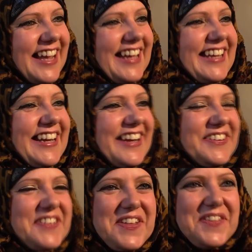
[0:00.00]
Like, you
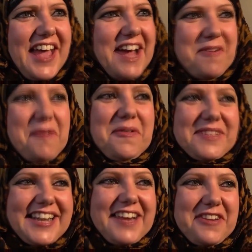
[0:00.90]
know, and my
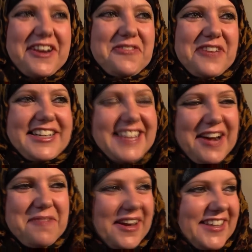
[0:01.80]
mum was like really freaked out
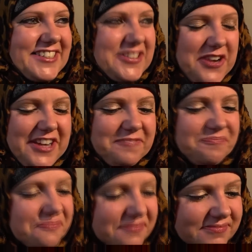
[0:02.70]
out by this dream.